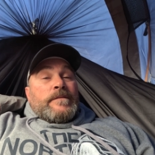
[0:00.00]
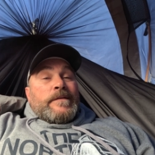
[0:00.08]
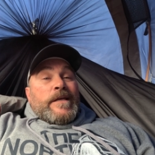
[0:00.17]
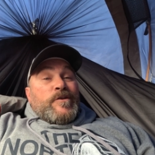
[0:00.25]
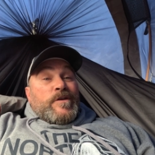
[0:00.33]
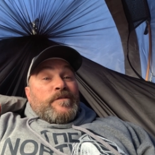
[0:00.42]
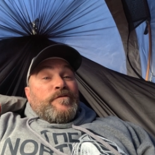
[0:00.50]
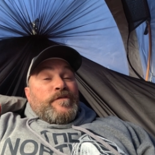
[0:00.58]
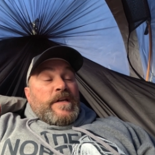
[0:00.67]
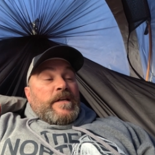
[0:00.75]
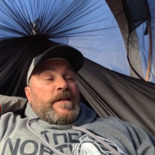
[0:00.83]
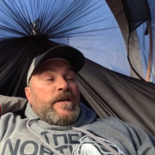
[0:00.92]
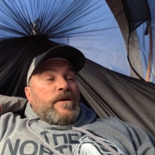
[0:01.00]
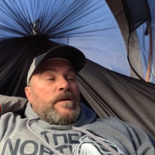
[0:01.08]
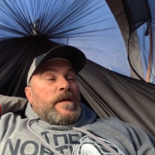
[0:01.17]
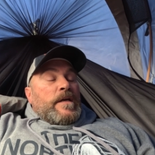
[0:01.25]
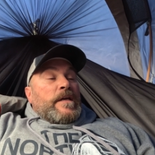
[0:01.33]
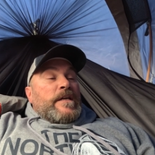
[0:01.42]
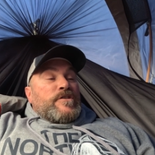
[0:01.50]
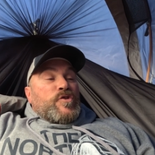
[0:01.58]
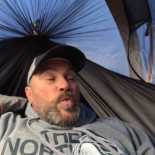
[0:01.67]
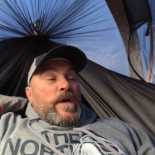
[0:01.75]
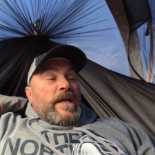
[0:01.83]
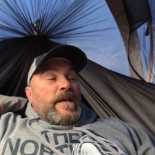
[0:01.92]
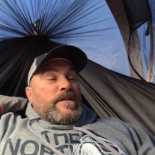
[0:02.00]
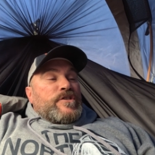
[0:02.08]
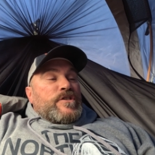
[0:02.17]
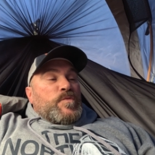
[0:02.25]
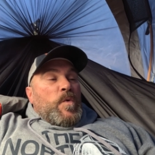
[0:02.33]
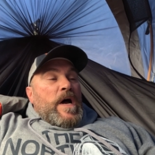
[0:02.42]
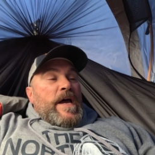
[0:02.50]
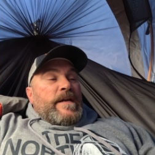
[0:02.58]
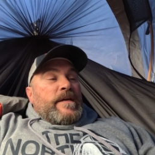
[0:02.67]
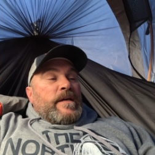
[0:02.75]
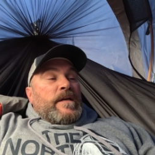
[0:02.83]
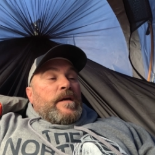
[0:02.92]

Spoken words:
that you can fit in here is 28 inches wide